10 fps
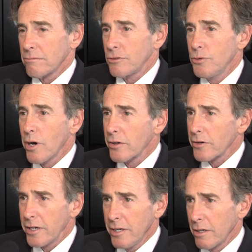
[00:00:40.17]

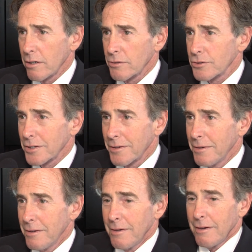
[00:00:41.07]
200 kilos
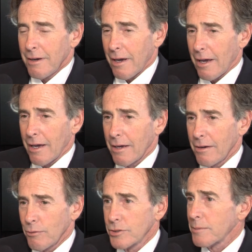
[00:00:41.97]

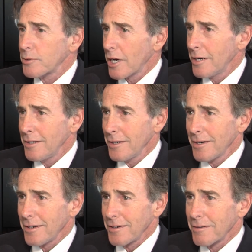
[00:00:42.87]
and was obtunded
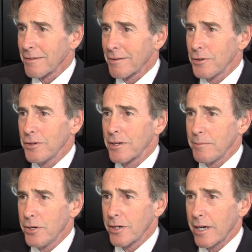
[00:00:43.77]
and couldn't
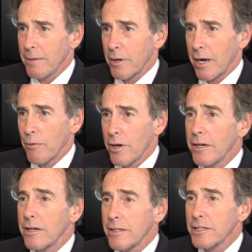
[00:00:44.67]
communicate, but I
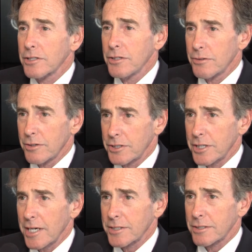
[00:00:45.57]
wanted to listen to her
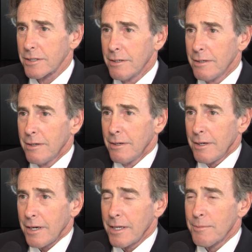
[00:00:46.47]
chest
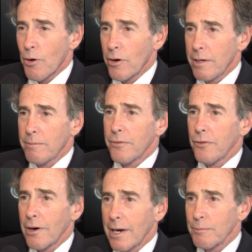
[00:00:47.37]
in the morning
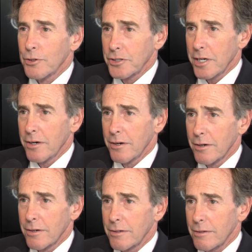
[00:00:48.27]
before I presented
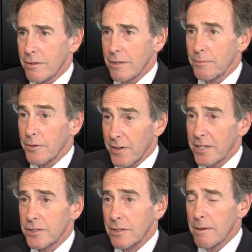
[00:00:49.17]
her to the
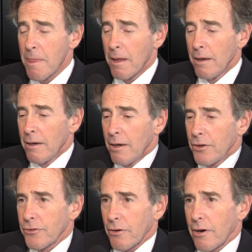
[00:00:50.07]
professor.
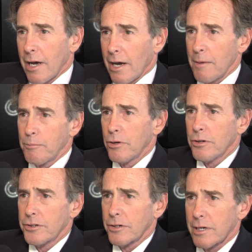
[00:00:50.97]
So I
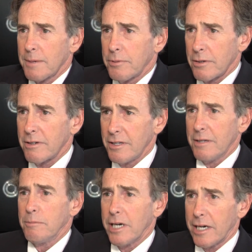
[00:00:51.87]
pulled her up in
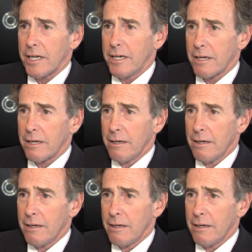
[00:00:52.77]
the bed,